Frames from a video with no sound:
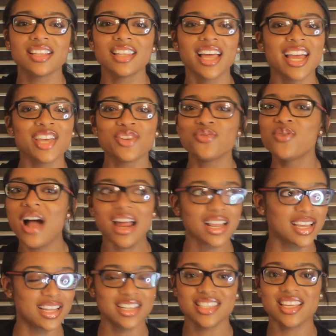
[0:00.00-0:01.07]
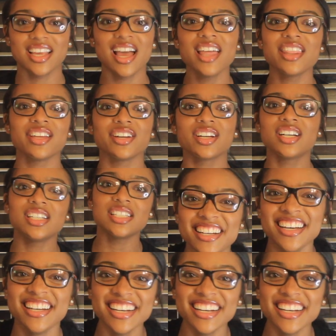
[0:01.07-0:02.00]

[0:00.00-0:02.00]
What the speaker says: Like, you gotta get it together, because